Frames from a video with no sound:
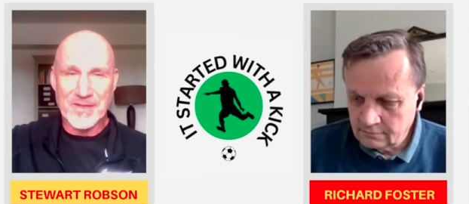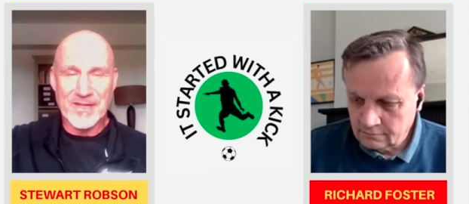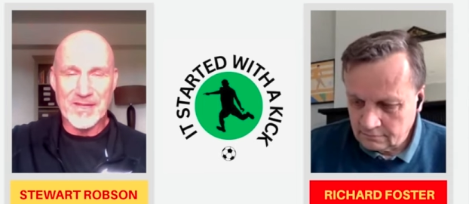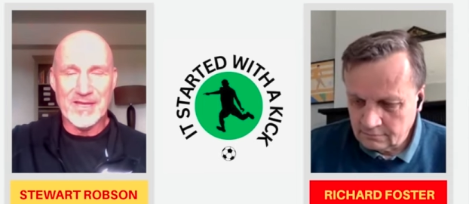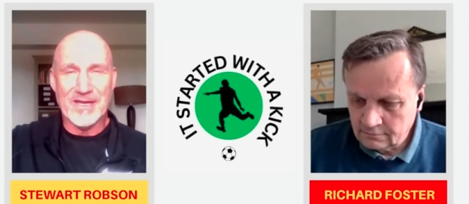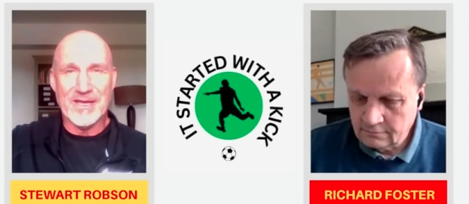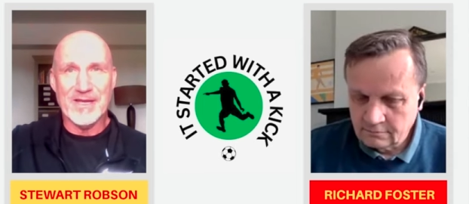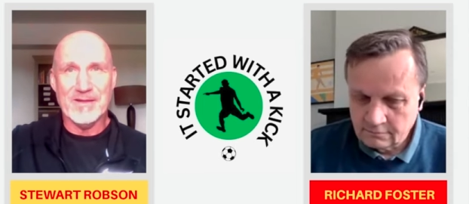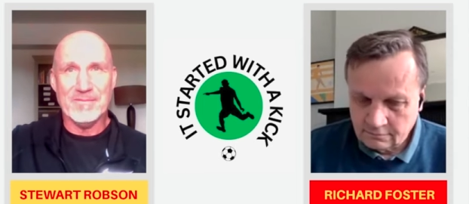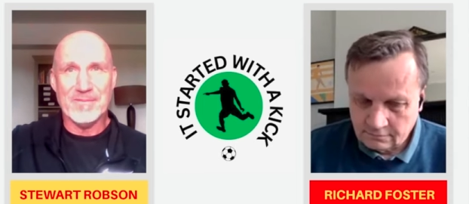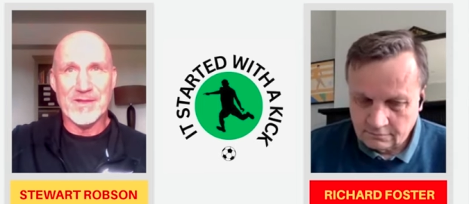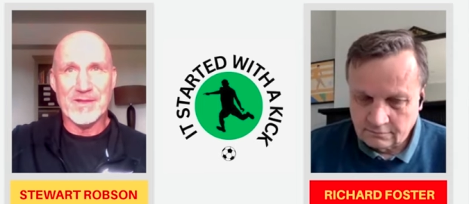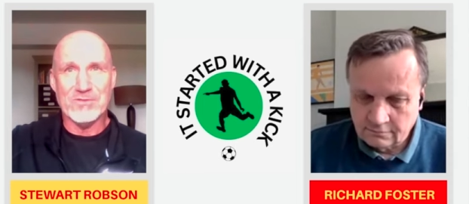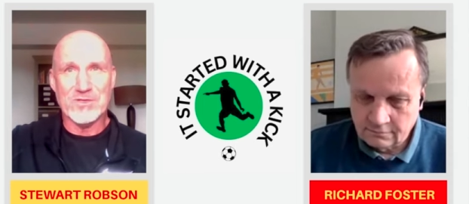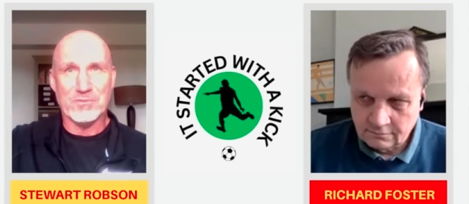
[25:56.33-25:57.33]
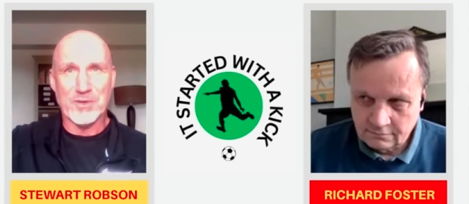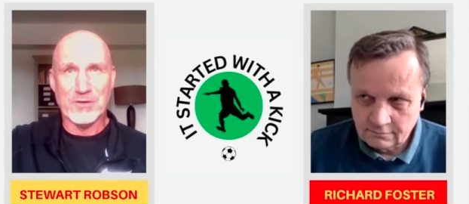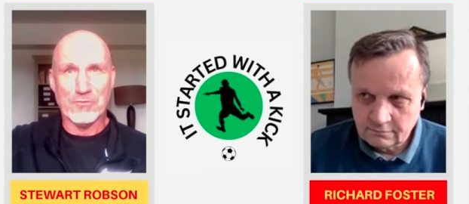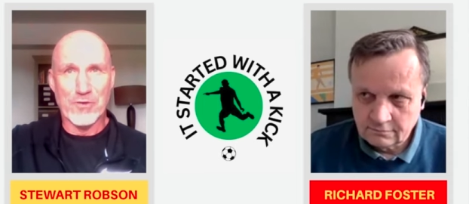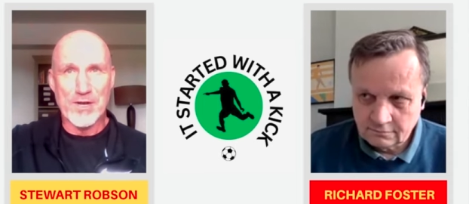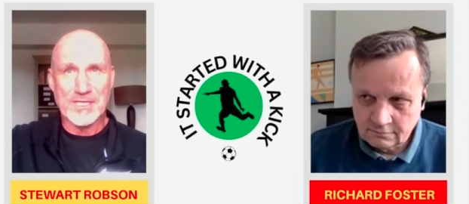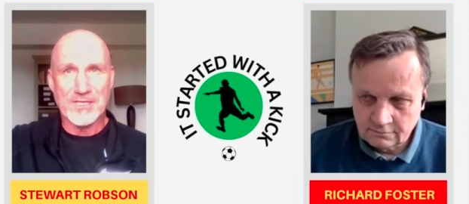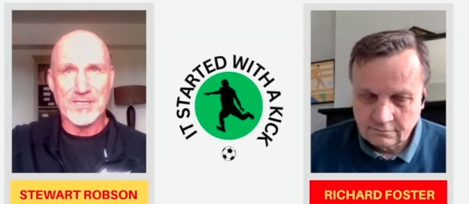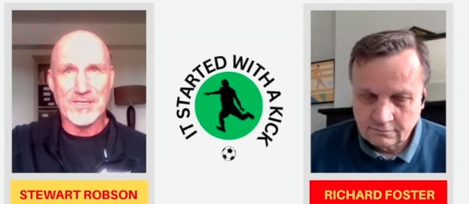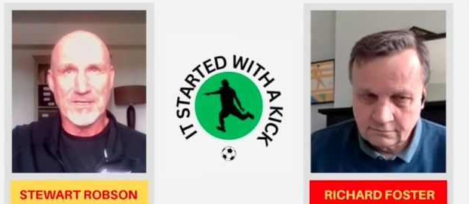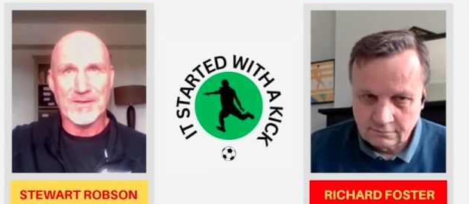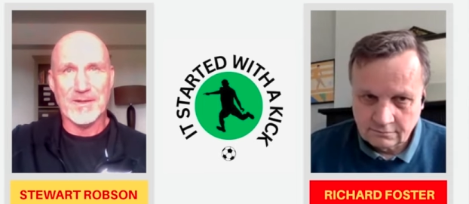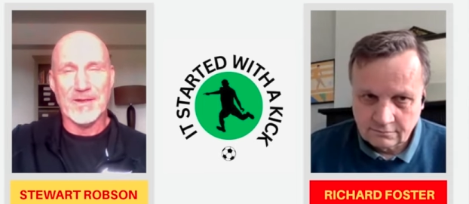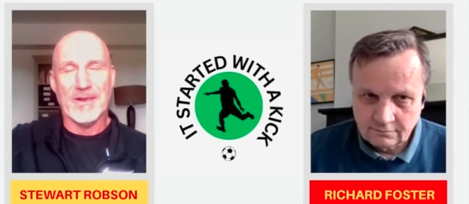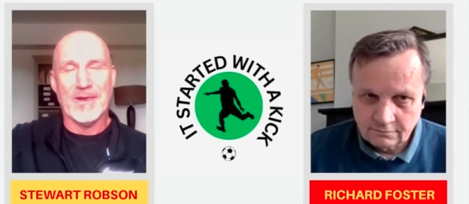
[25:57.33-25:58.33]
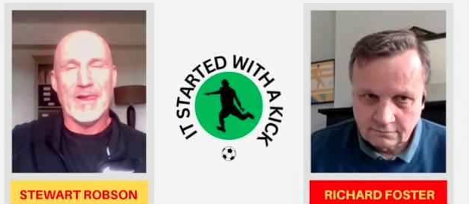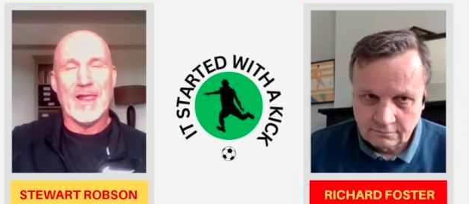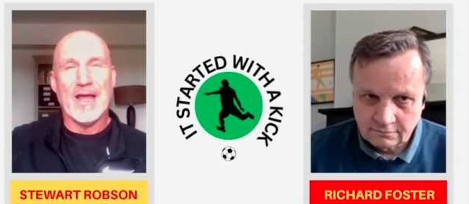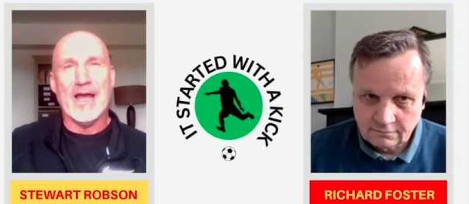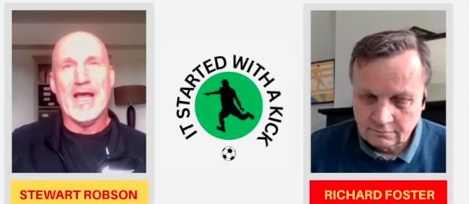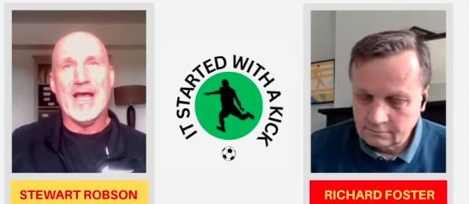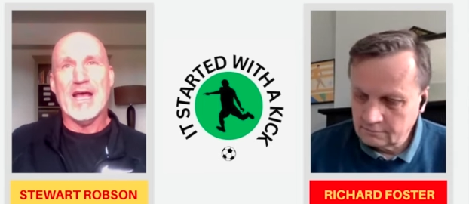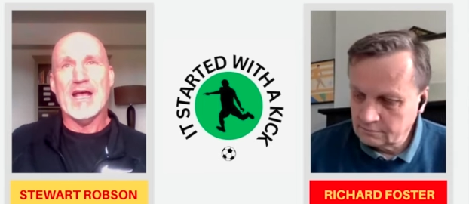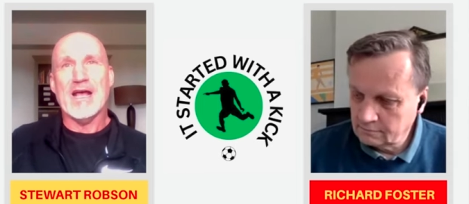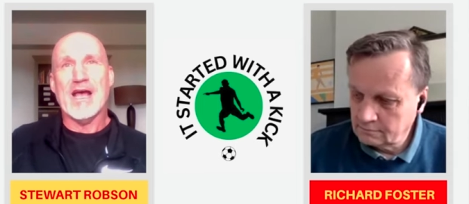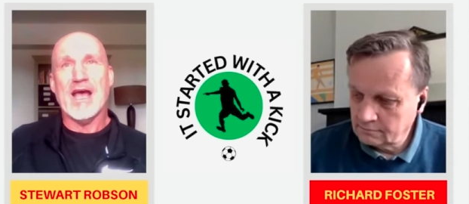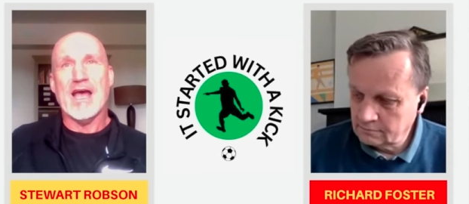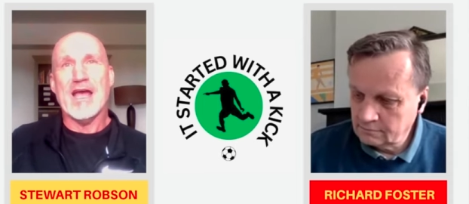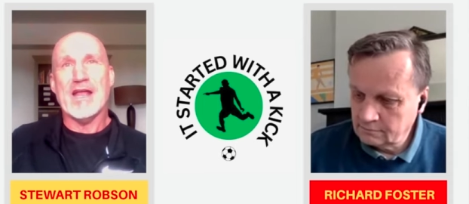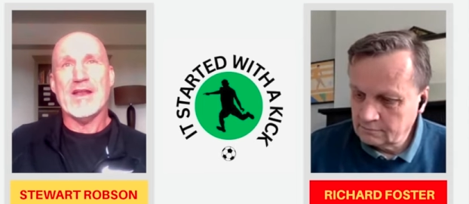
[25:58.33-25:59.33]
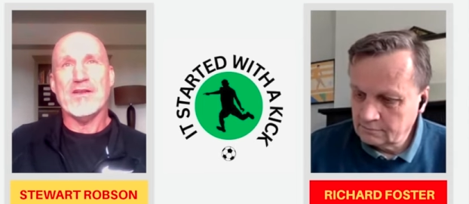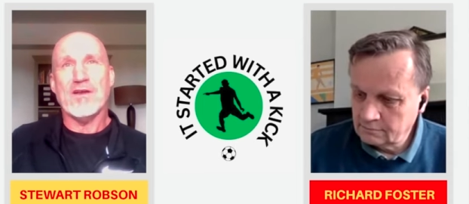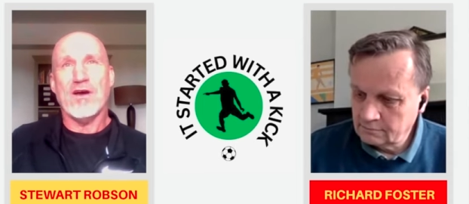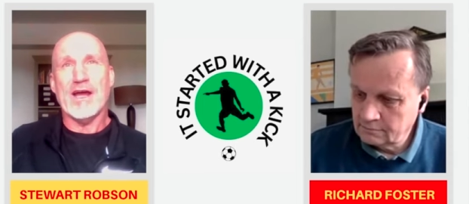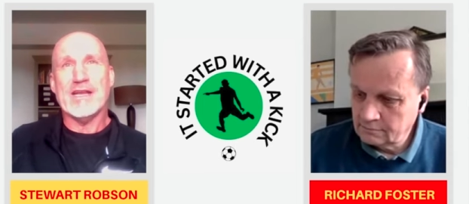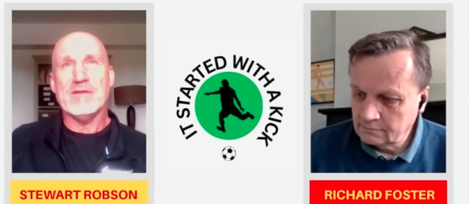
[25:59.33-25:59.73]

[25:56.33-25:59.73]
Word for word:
Speaker 1: Um, it was a big risk. Uh, and I